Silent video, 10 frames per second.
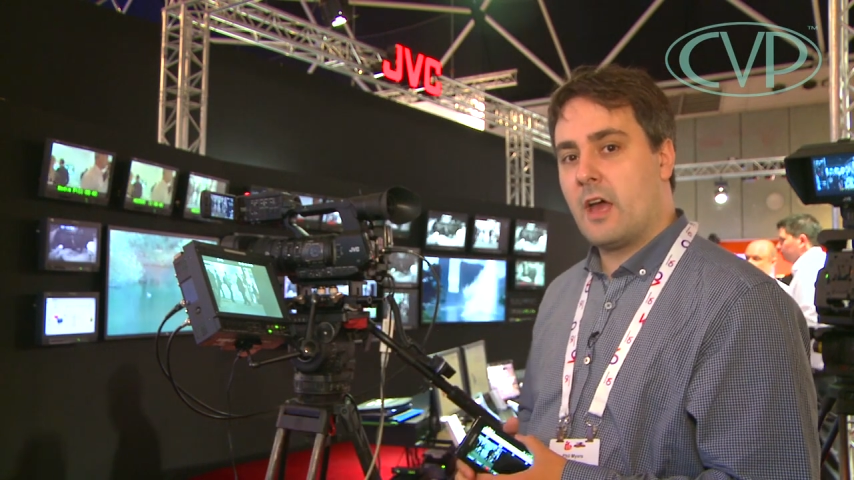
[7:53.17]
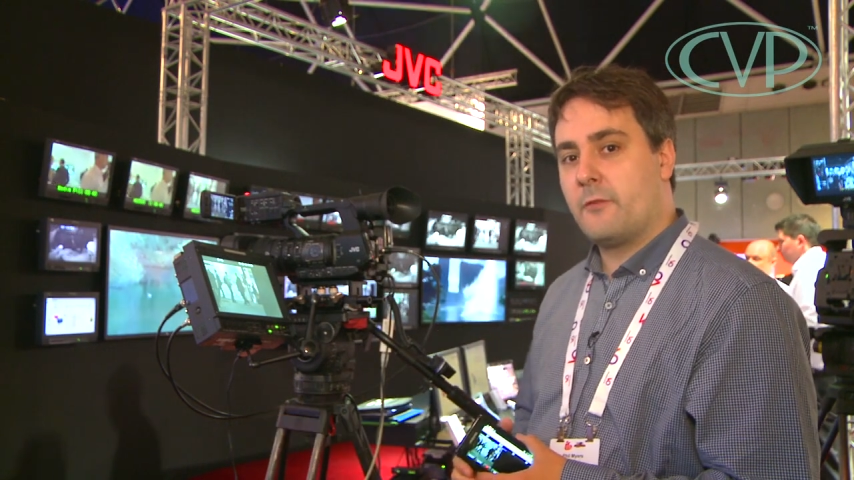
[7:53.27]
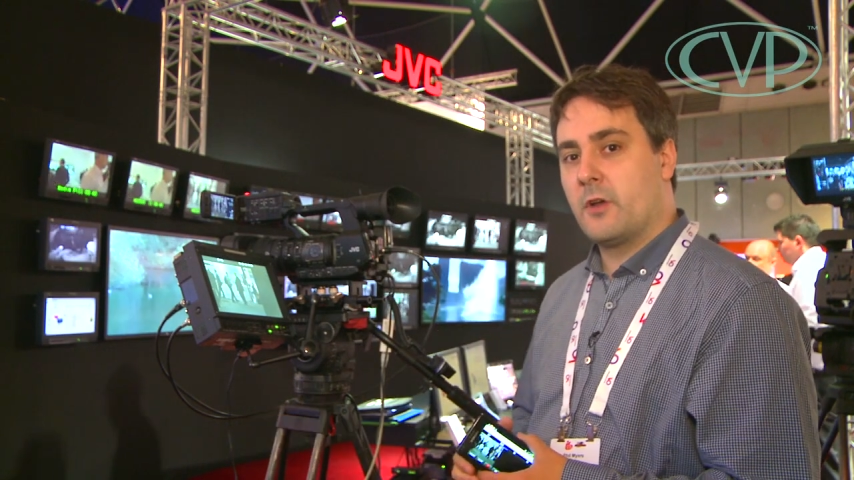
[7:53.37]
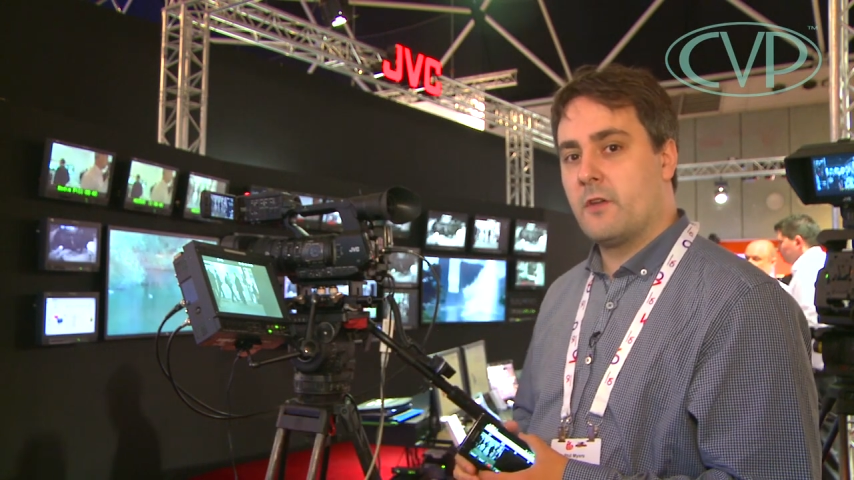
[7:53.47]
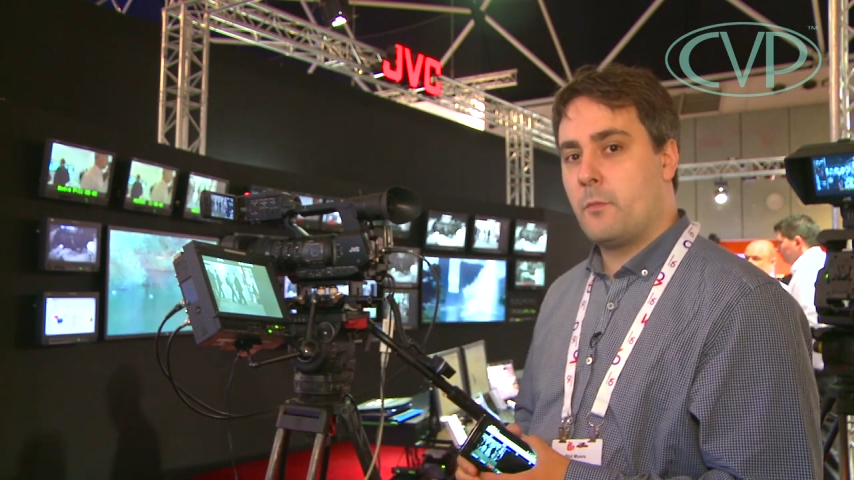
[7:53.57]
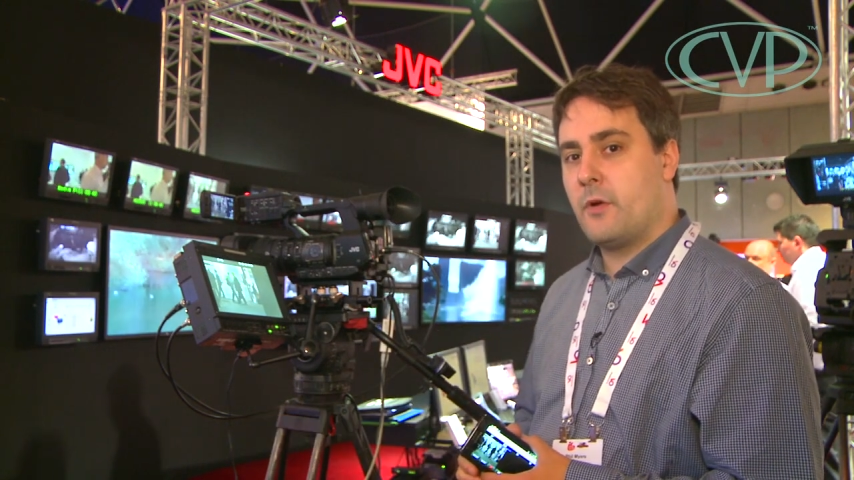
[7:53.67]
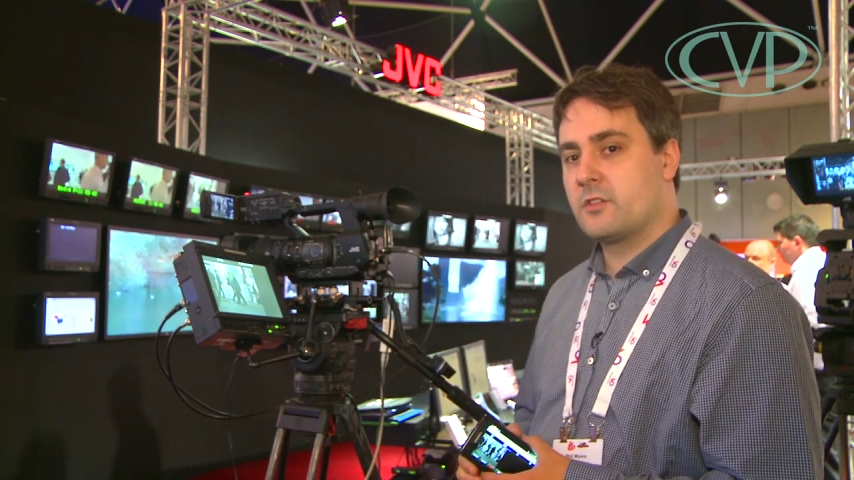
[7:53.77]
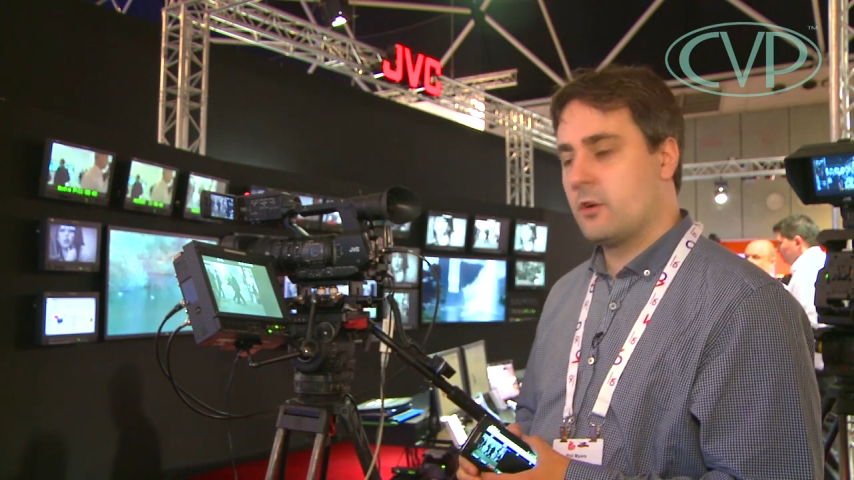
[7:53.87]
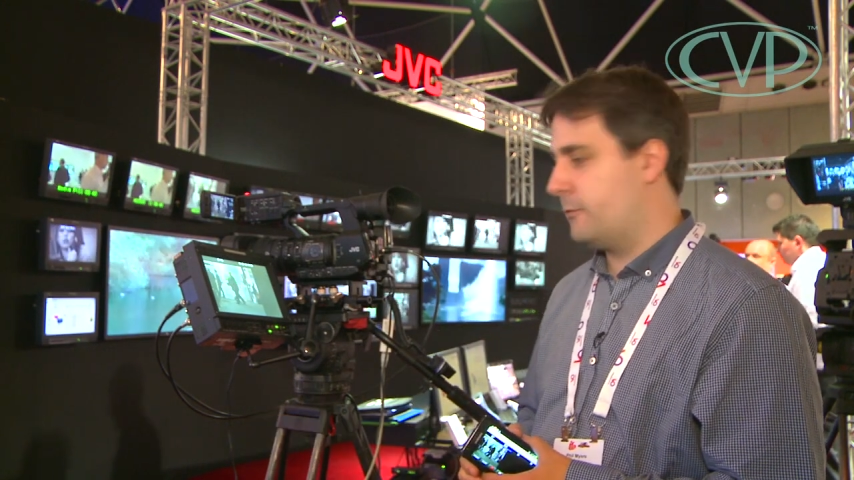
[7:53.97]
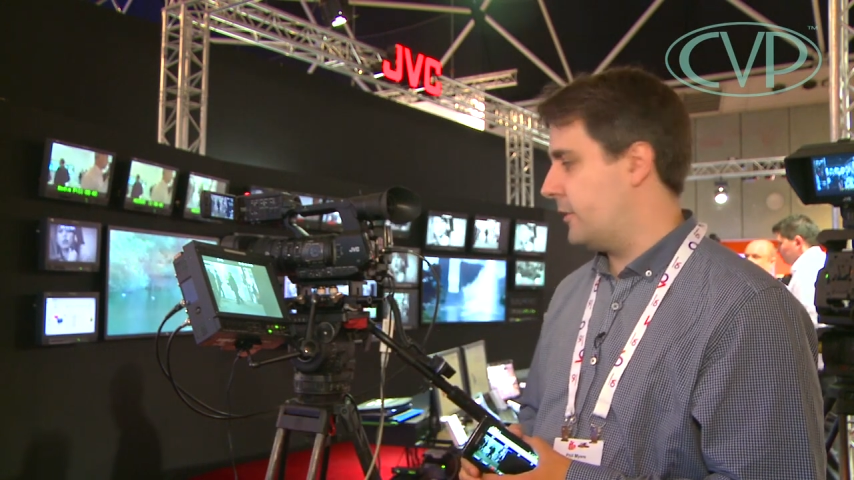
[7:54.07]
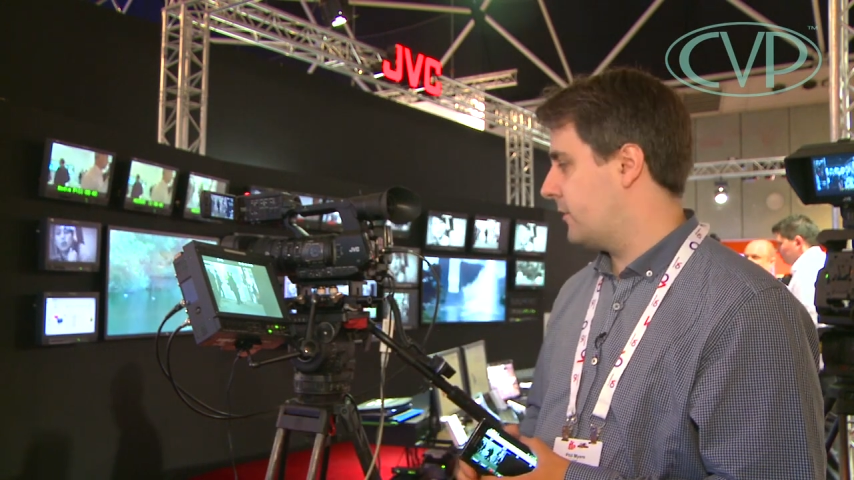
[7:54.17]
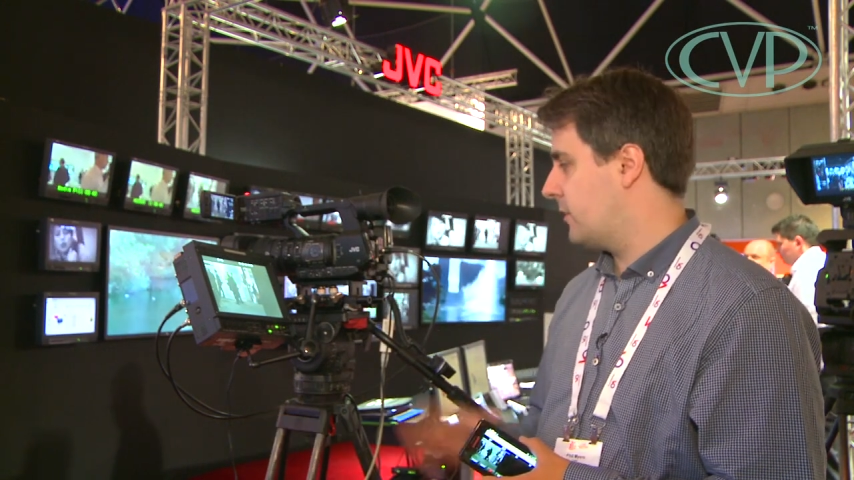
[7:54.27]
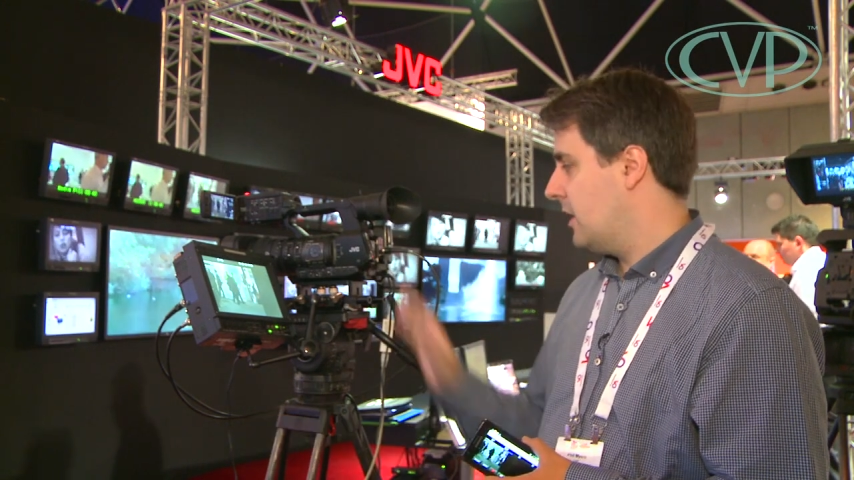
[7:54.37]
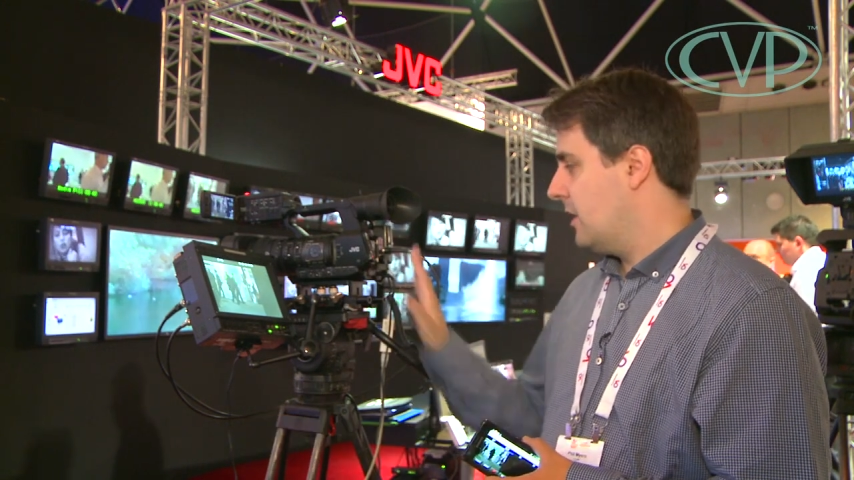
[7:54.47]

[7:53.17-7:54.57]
at the front of a press conference.